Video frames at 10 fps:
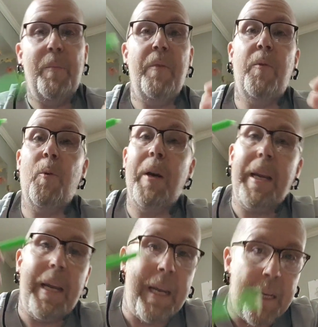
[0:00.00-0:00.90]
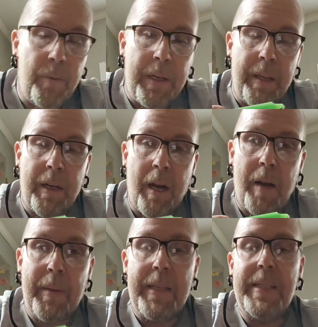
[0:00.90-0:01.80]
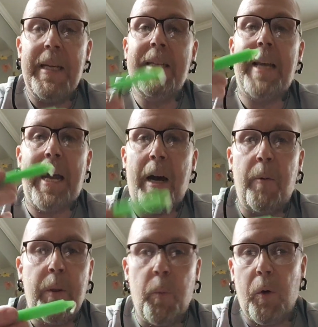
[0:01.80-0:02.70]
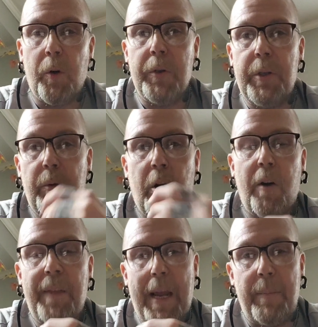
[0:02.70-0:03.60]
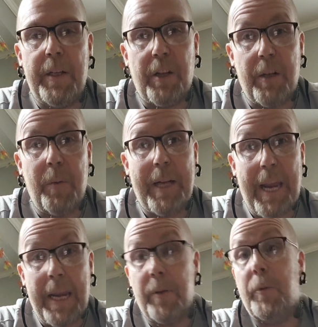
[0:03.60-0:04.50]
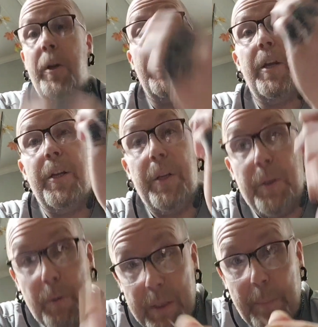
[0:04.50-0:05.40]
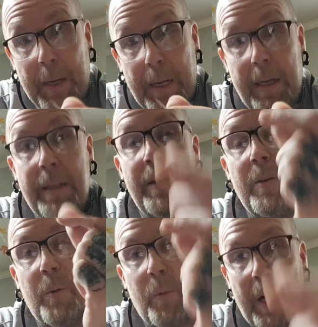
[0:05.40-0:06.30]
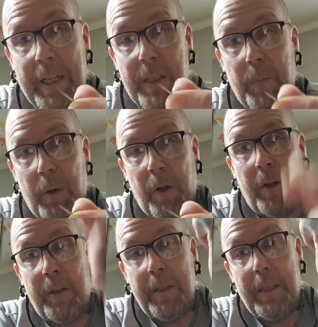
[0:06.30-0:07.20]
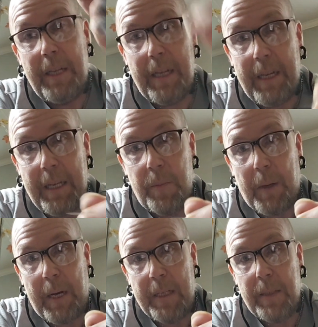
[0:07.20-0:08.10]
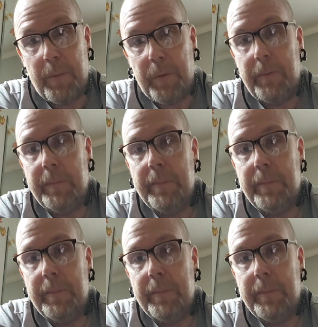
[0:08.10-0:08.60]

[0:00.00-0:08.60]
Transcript: Before anyone in the comments says how in the world you carve that much onto a candle, use a pin, write small, it's possible.